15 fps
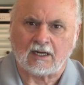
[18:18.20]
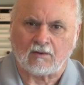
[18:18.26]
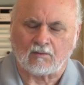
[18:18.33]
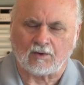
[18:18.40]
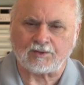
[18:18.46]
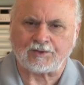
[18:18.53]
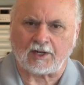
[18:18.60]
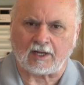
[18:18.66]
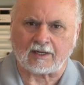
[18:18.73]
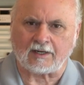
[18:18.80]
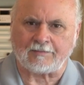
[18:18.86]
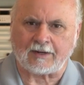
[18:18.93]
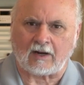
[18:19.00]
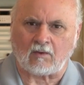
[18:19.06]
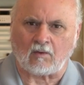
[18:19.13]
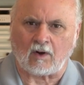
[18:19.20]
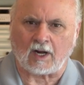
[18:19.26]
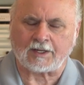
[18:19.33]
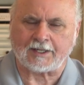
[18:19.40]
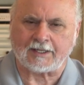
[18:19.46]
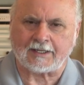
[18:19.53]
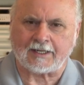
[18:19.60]
We're talking about
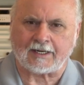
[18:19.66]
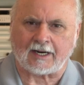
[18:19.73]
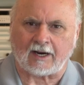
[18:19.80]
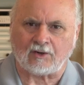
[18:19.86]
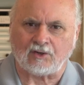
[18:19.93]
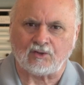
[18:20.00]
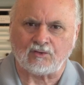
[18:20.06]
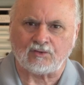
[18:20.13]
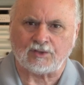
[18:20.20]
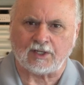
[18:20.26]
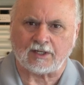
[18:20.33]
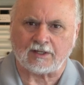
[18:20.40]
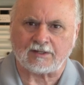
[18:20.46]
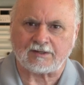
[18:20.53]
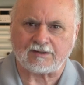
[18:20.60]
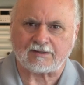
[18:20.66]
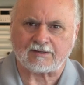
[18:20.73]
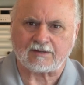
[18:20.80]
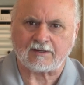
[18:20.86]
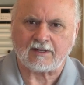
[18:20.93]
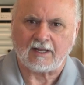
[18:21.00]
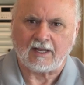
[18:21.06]
walking in our
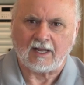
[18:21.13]
newness.